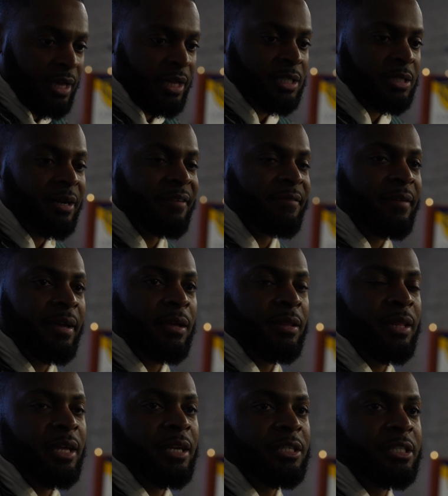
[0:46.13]
and so I found
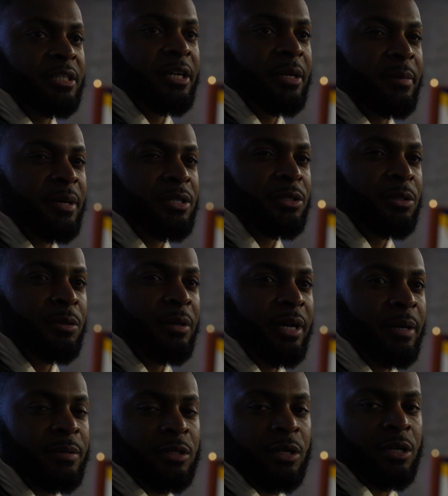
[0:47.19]
that in sharing my story,
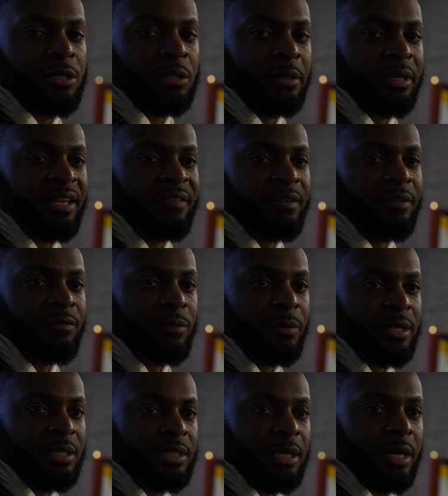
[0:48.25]
I was also giving
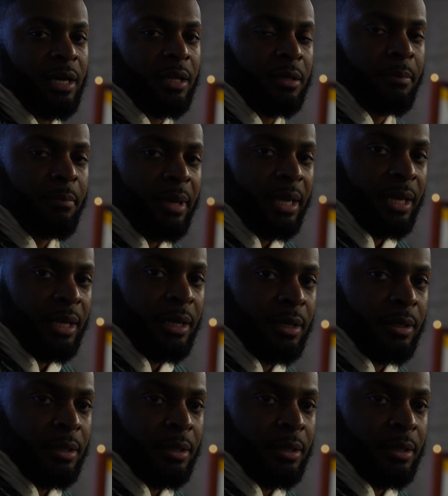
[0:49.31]
voice to other men